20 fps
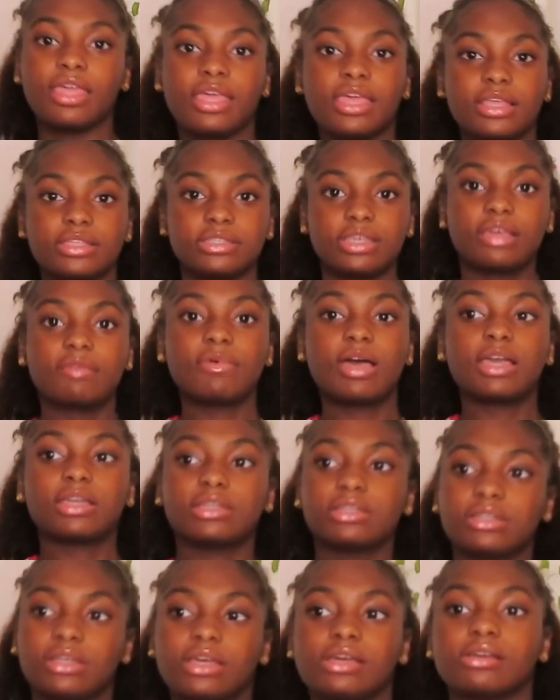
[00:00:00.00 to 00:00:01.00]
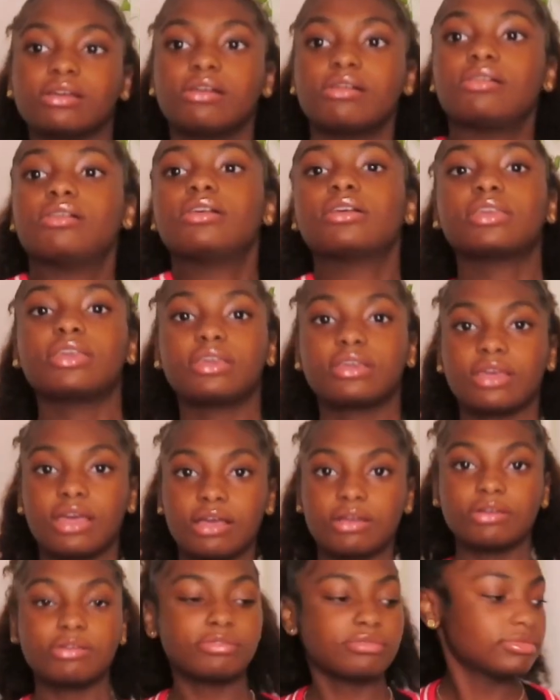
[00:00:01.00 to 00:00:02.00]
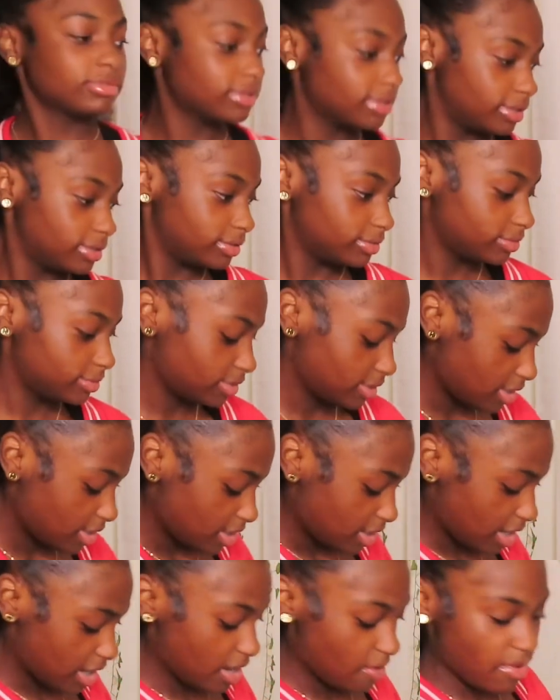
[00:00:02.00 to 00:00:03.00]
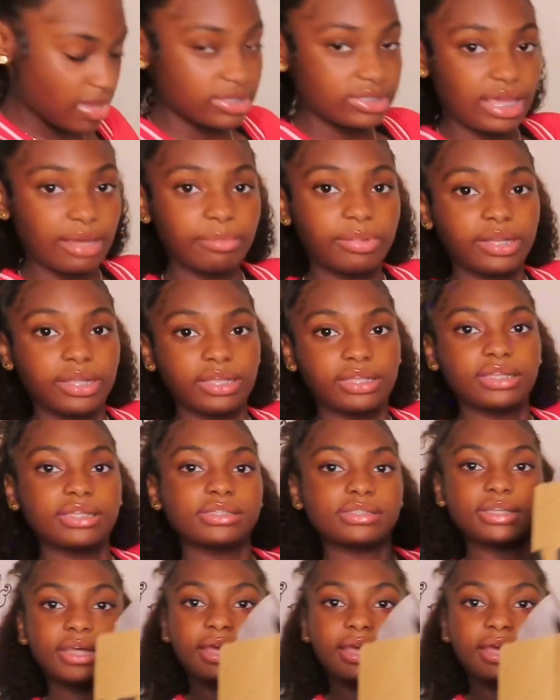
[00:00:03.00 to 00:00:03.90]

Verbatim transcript: And time I week ago, a week ago. Anyways, I put it in this